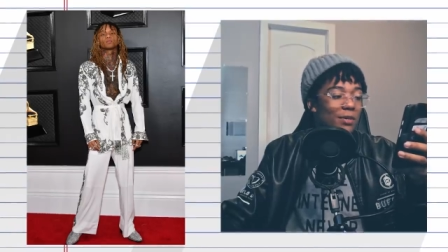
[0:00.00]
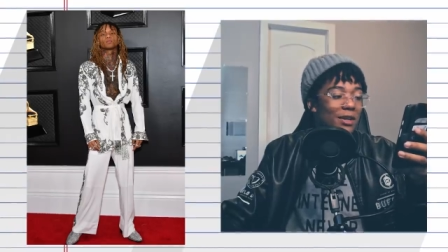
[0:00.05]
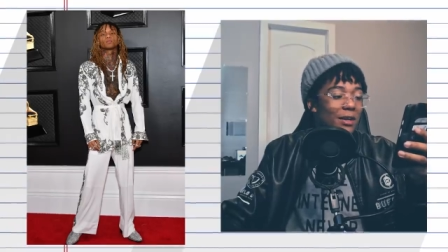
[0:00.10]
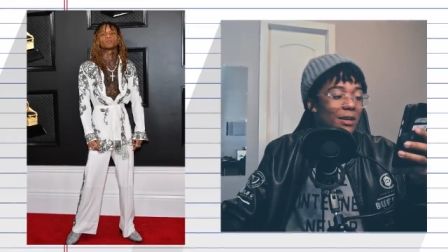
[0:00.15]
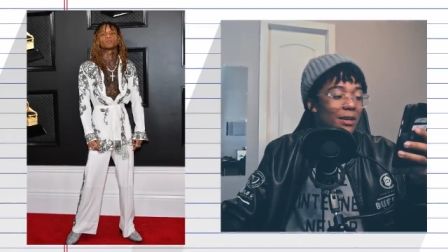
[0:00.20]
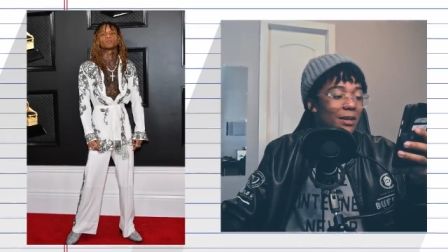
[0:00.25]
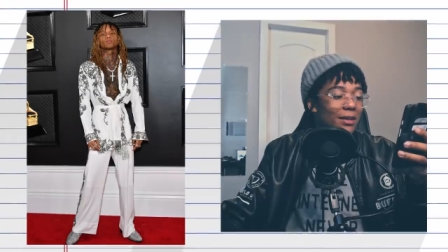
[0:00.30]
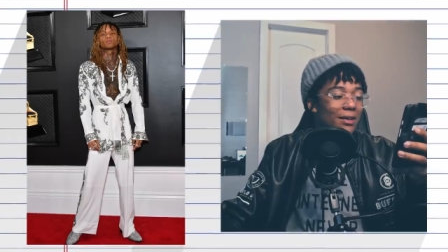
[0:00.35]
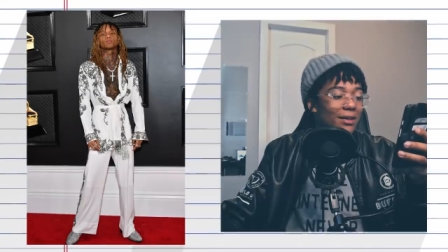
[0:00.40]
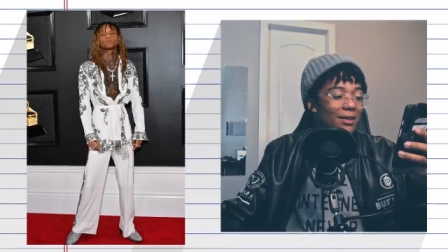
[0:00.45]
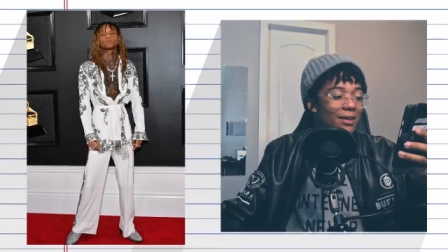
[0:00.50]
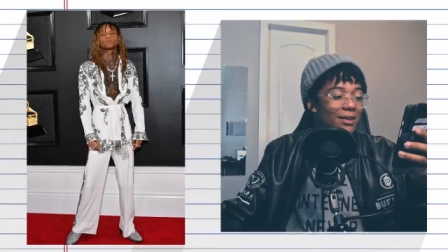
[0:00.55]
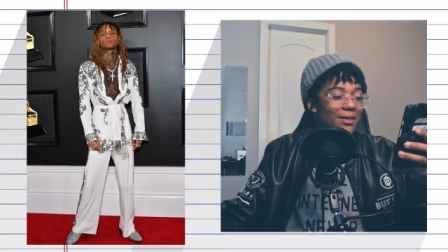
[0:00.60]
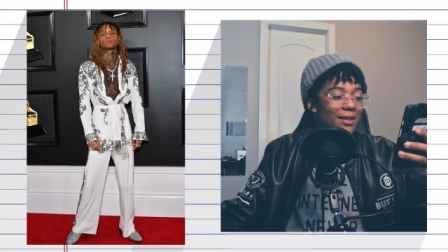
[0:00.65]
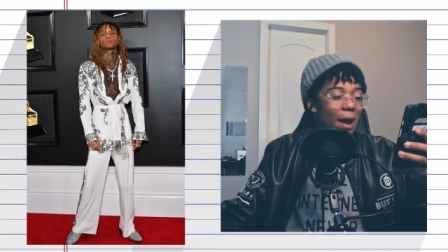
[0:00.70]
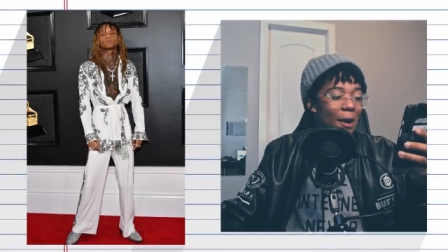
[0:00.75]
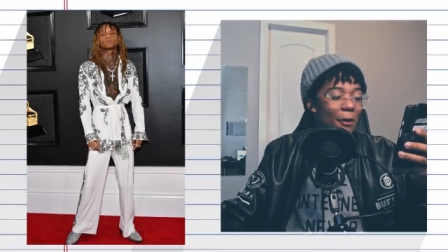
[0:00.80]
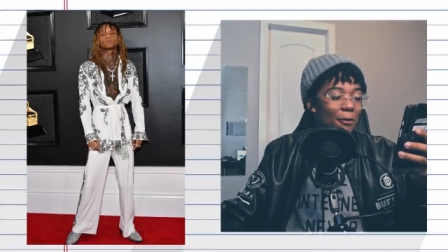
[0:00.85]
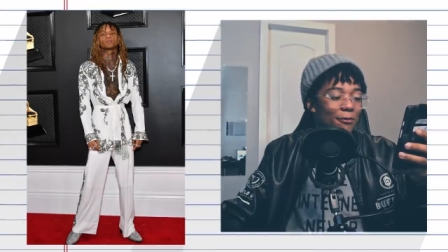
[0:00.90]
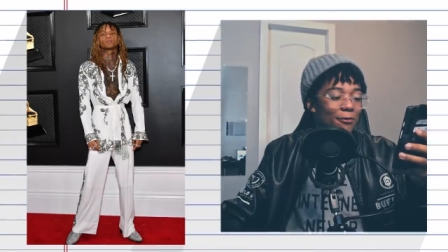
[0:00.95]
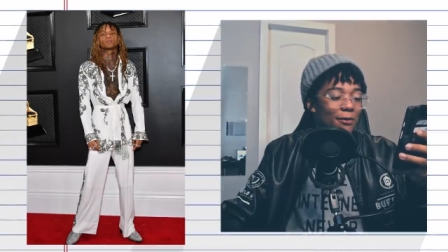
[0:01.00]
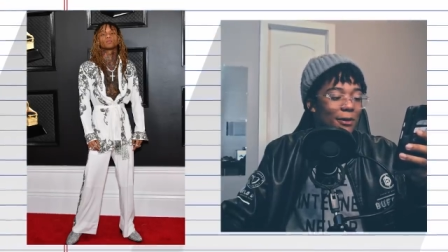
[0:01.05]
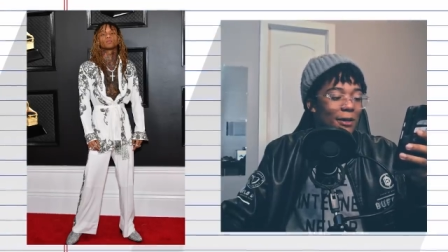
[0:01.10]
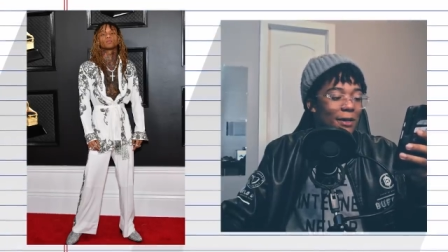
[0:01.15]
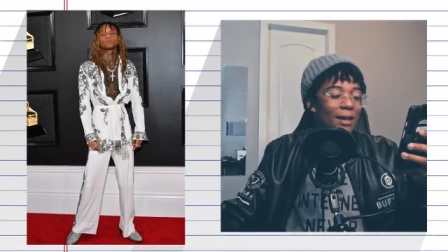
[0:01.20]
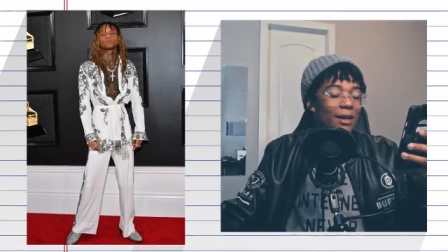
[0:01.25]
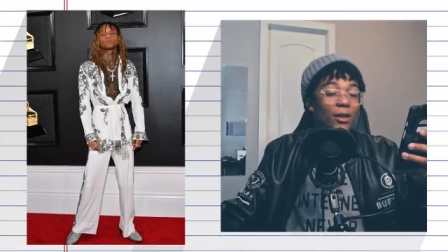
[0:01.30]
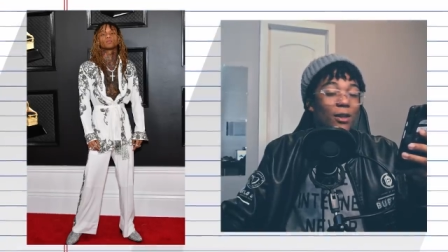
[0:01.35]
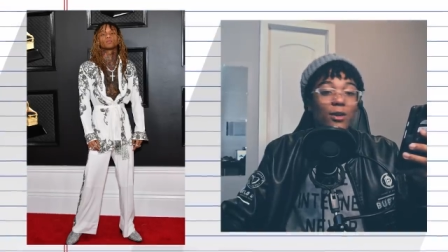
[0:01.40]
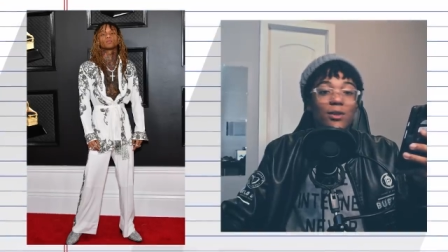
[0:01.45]
but this
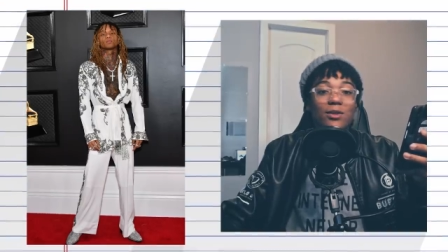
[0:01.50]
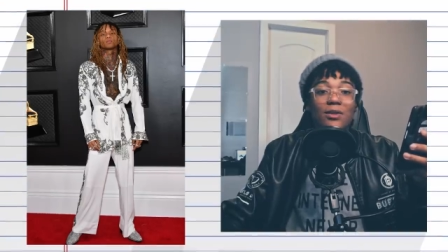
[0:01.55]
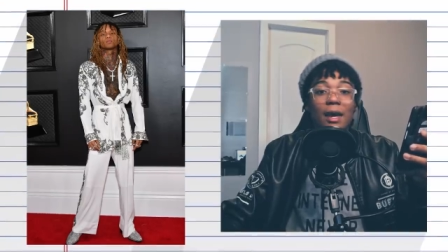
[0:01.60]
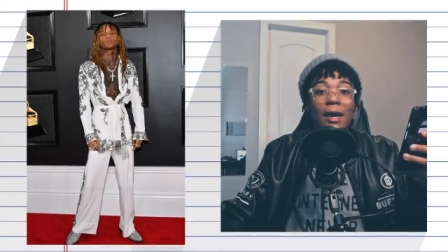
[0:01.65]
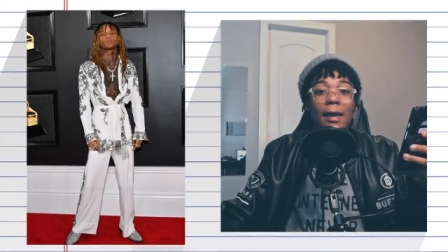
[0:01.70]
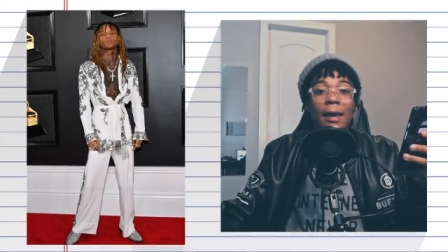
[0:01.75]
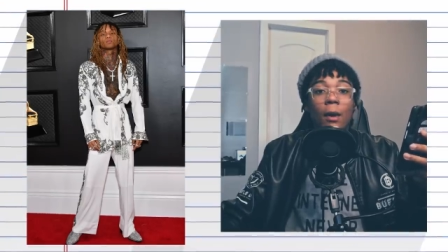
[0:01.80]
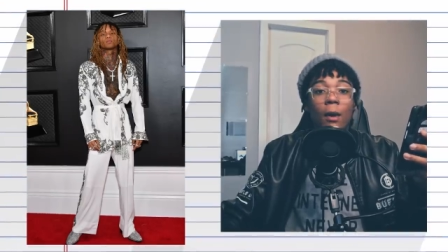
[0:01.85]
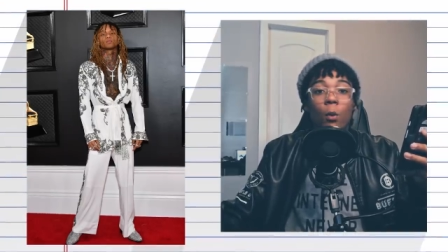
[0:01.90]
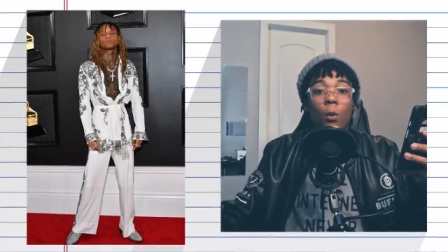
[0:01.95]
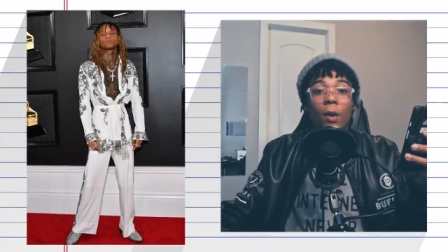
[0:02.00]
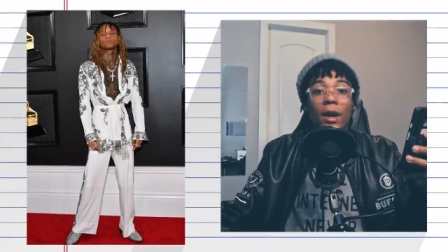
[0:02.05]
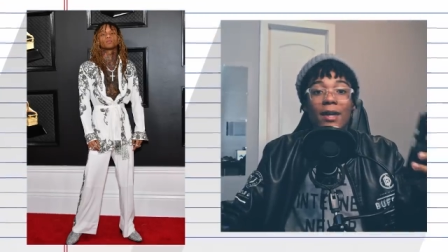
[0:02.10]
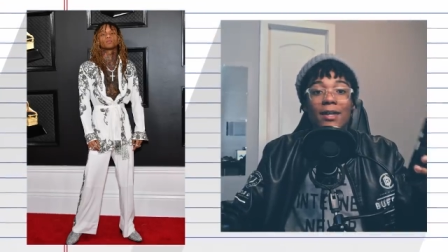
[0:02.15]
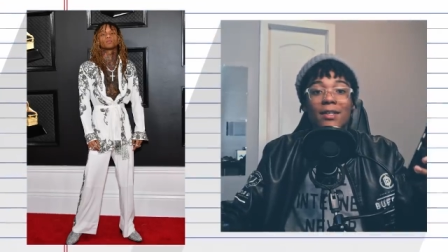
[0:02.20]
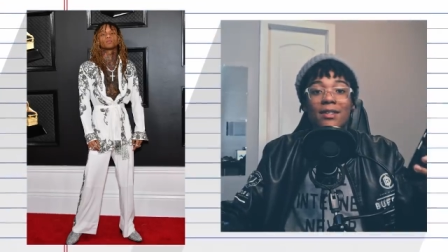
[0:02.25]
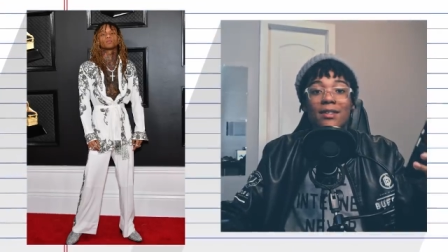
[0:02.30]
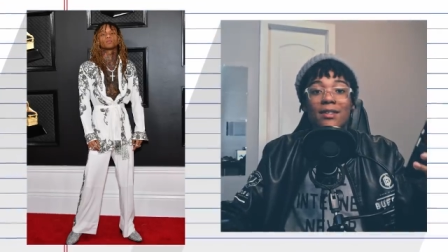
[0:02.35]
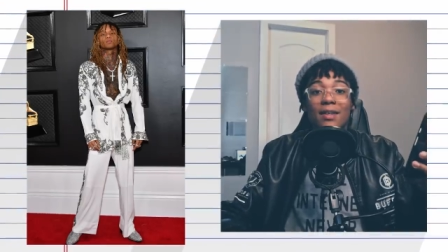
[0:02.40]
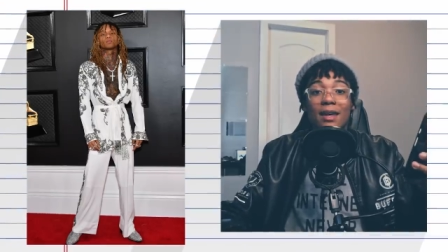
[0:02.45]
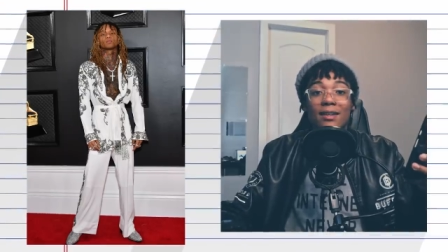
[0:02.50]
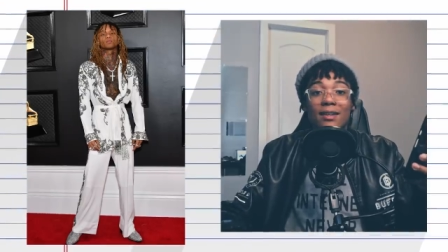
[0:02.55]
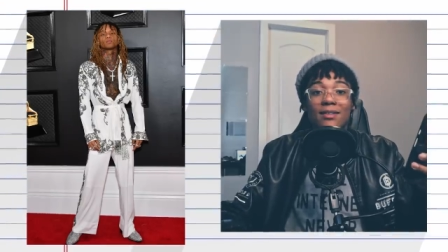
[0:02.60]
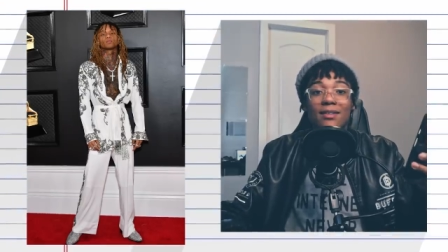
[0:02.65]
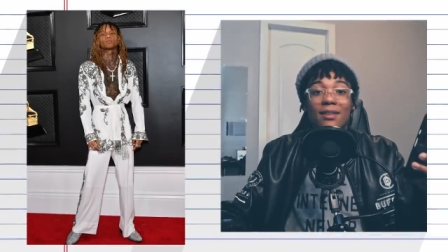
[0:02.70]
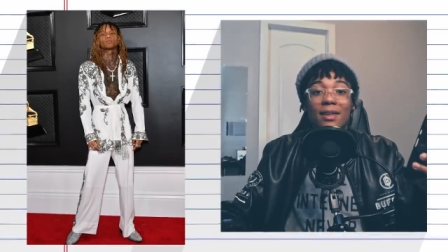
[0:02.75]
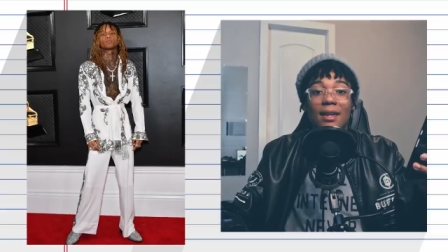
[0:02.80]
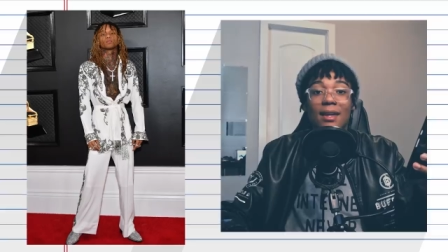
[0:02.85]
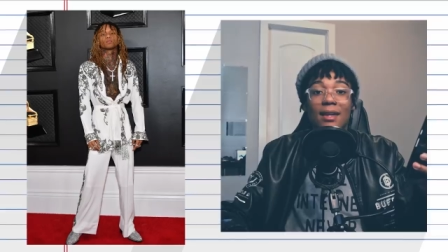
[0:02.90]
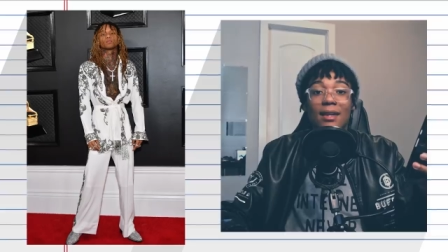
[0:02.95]
outfit, it looks like it weighs
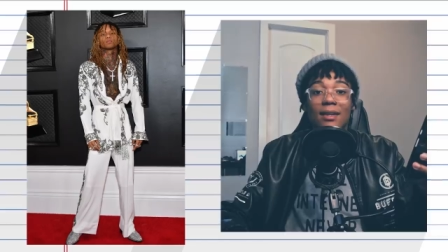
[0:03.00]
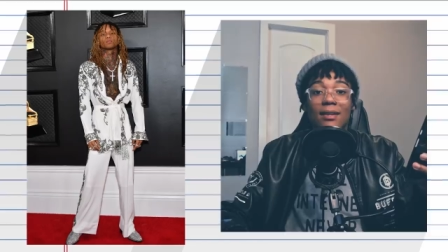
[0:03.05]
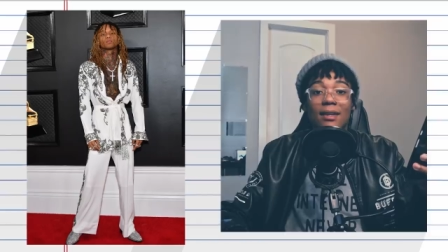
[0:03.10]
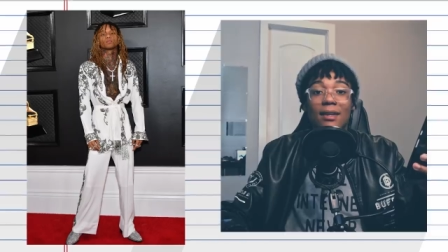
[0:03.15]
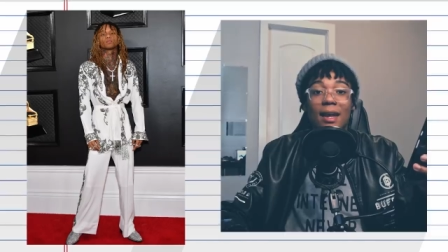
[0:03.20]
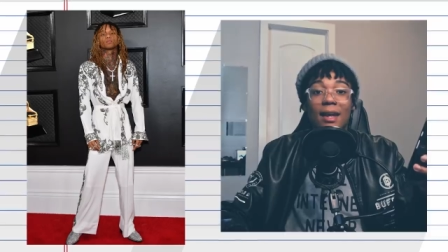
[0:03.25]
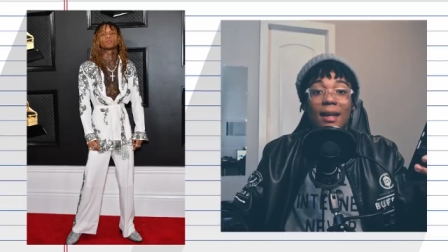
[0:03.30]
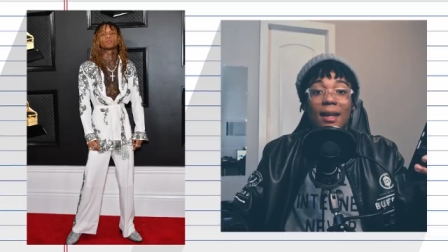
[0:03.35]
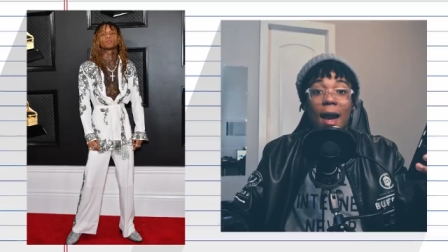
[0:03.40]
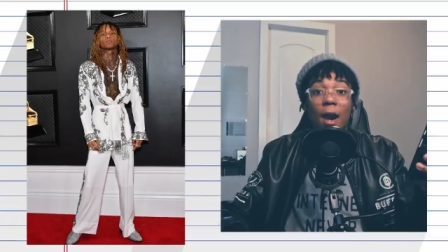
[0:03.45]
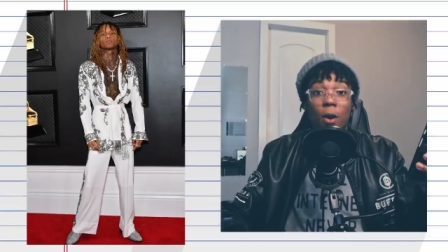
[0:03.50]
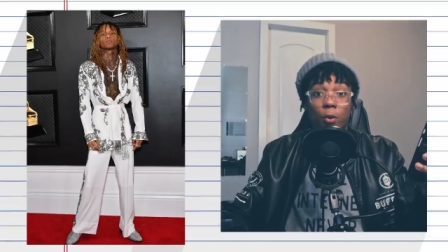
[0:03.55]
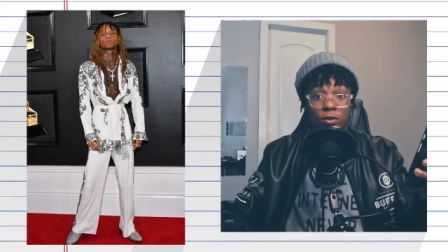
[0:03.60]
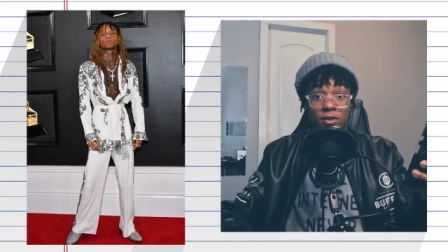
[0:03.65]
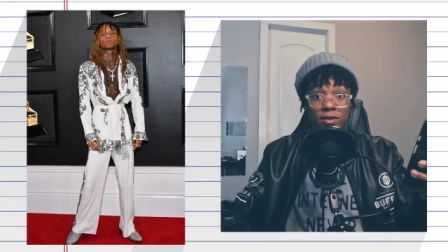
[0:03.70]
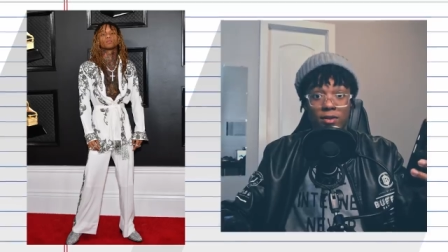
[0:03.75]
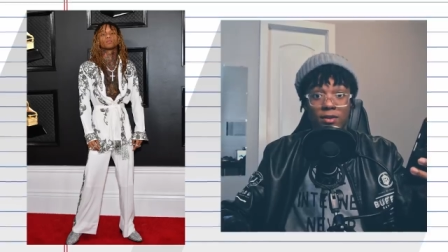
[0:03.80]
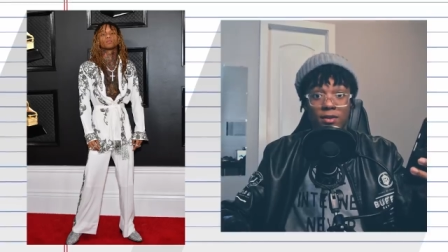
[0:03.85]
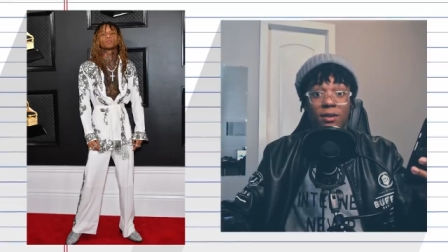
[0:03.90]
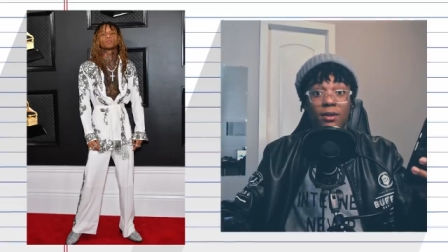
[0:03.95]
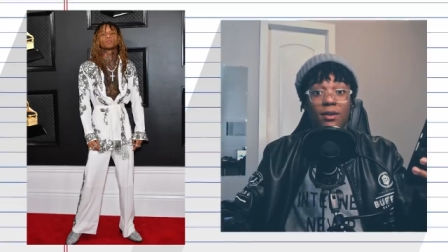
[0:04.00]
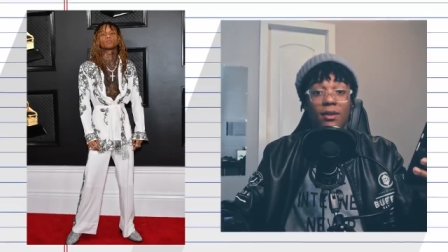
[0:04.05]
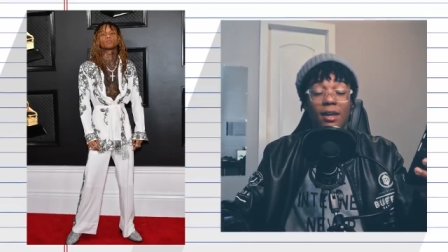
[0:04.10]
less than an ounce.